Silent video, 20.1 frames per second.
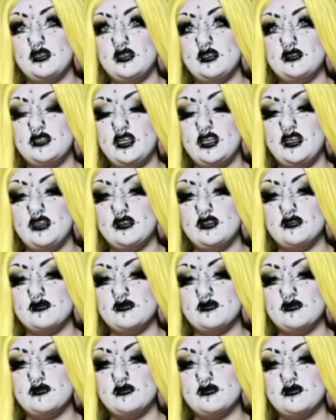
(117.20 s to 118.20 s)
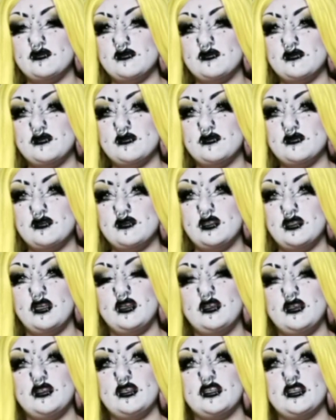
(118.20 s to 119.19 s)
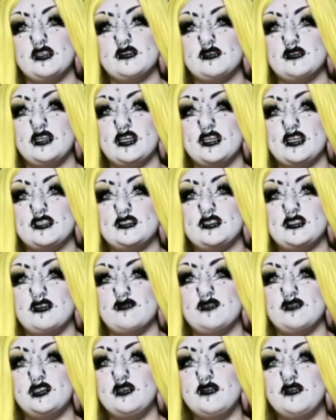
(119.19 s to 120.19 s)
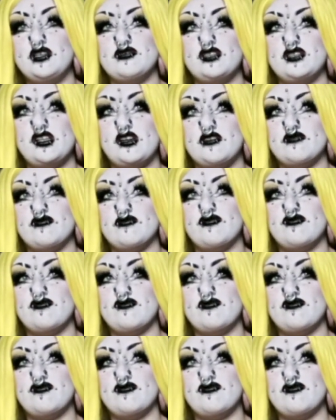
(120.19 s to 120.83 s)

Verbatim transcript: it's not like like I said, if you don't have a lot of